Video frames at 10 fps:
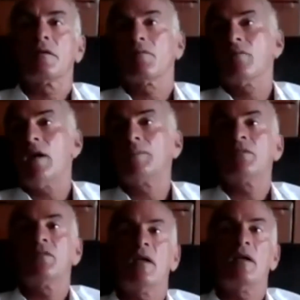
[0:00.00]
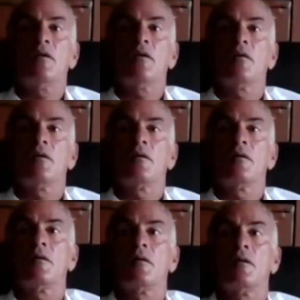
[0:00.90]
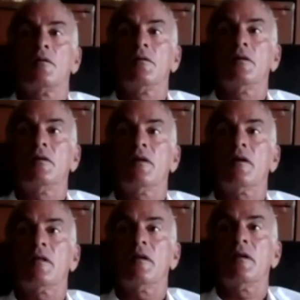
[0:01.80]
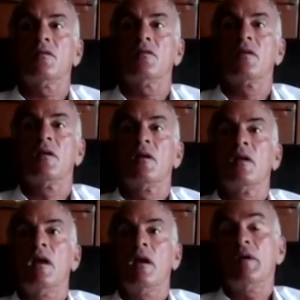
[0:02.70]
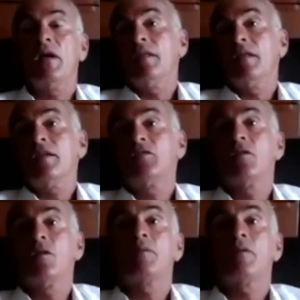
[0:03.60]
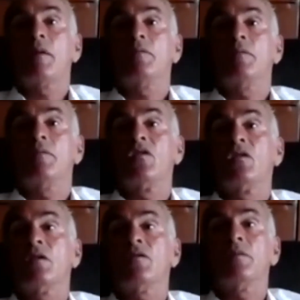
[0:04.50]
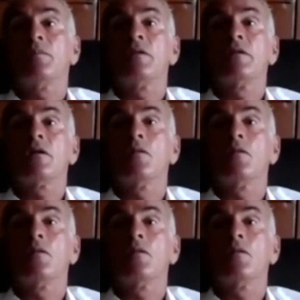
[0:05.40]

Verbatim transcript: Rappers say lunatic things. I mean, I think it's your problem if you look for political